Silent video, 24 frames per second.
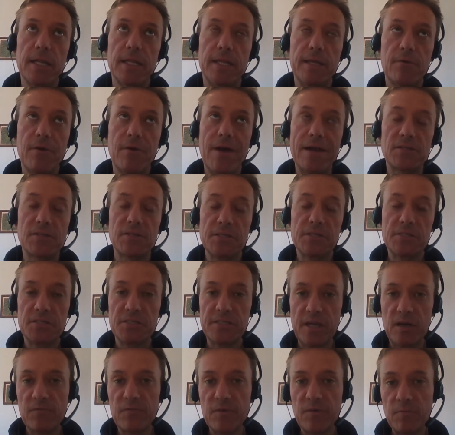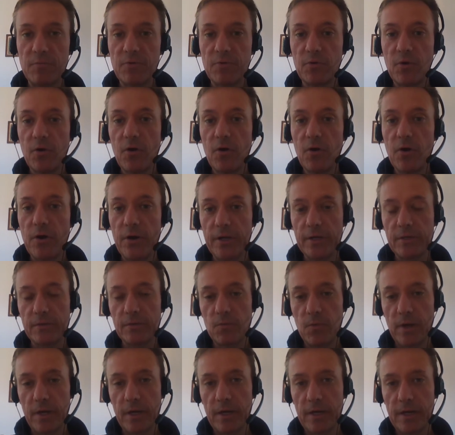They were actually self-employed
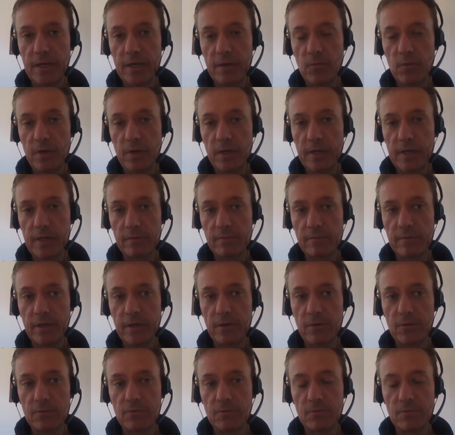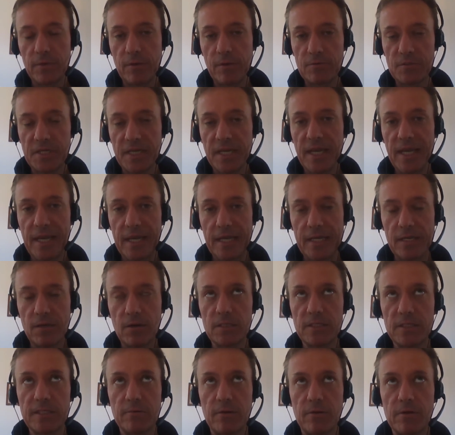when I was a kid
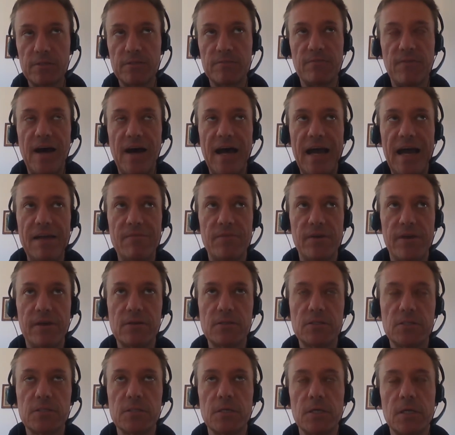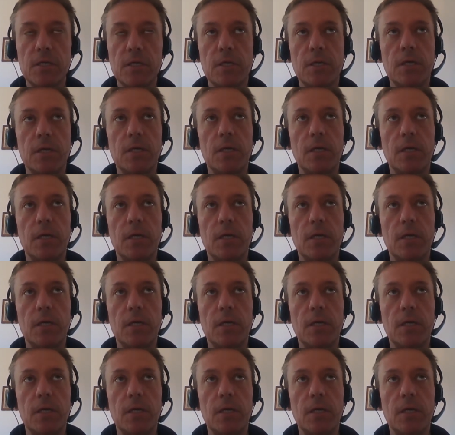until I was 5 years.